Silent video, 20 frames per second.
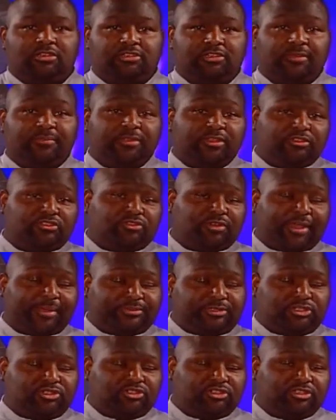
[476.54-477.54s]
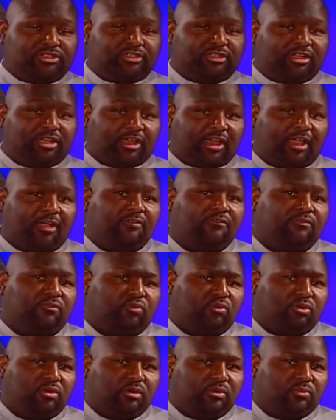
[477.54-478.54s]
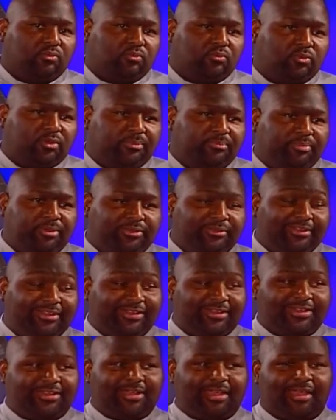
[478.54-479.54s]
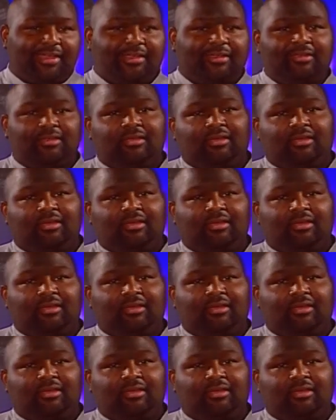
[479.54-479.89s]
Some of the traps you should look out for when building the deck